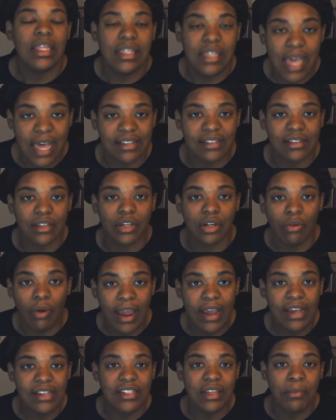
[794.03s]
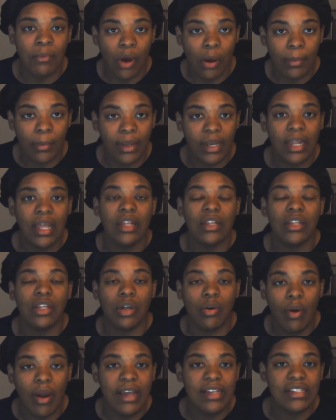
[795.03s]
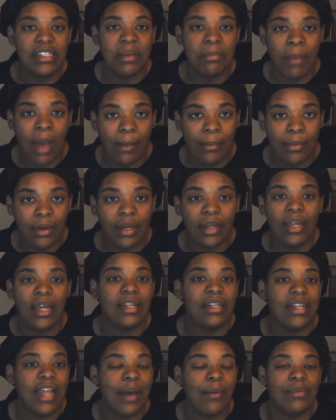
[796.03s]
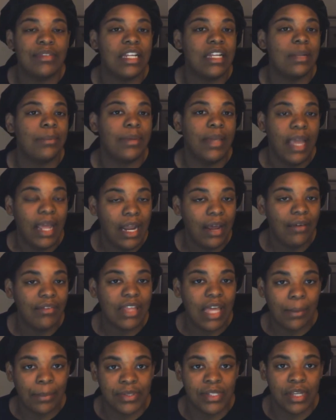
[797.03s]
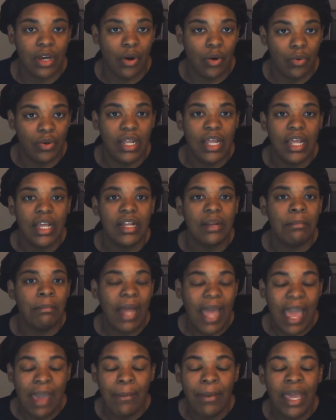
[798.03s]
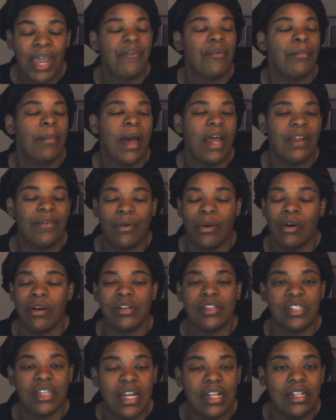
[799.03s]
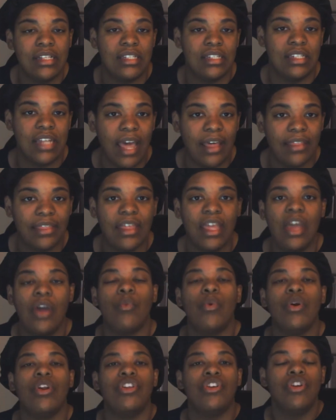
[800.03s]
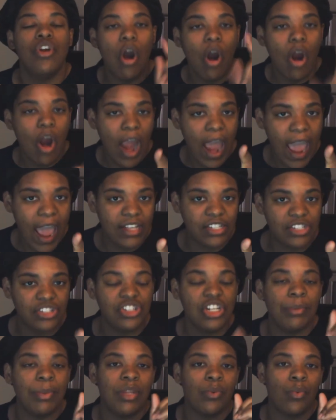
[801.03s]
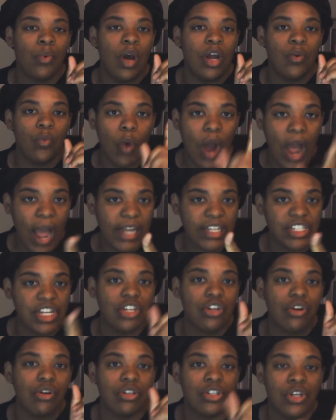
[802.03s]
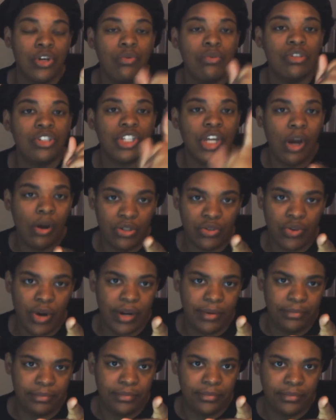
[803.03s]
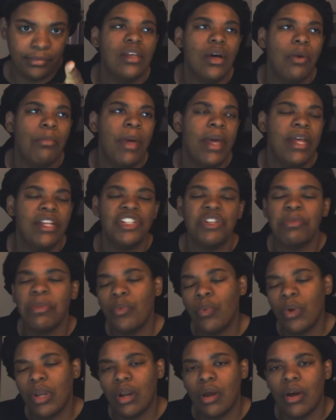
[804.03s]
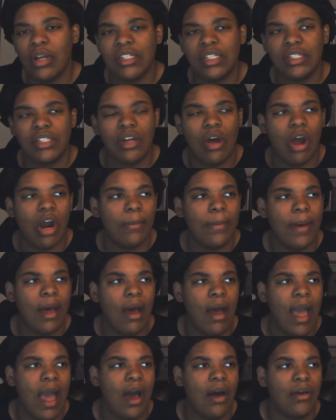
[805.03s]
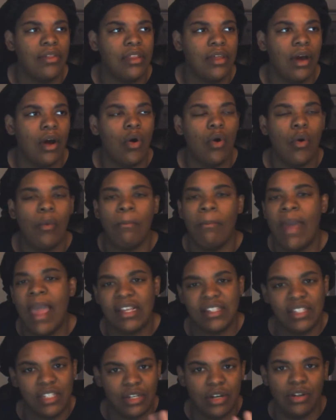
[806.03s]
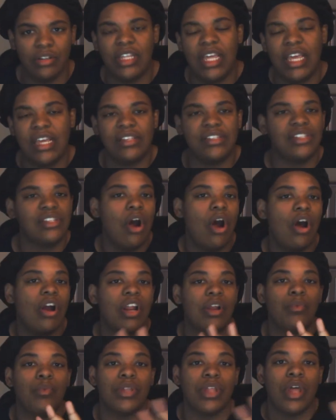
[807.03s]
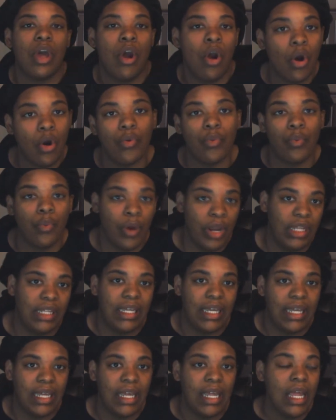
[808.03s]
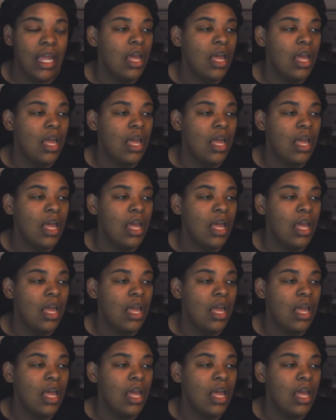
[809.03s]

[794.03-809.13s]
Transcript: Yes, the crazy woman, the crazy mama that was at the beginning of the episode blaming everybody for her son's death. When your ass should have been the one watching your two children. So Benjamin went on to talk about how the whole massacre thing started with her, really.